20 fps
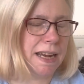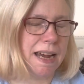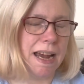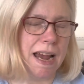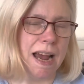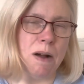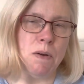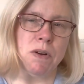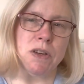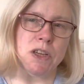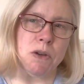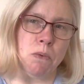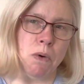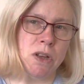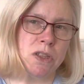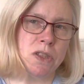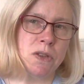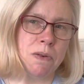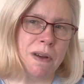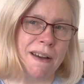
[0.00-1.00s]
I want you all
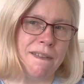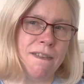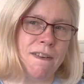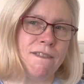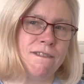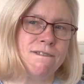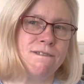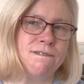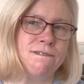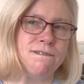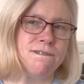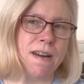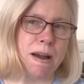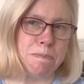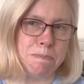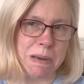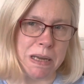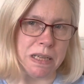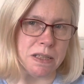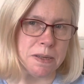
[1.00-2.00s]
to have a
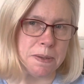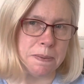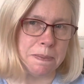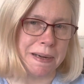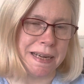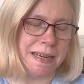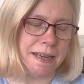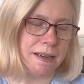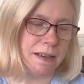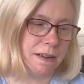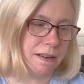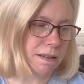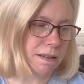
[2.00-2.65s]
fabulous week.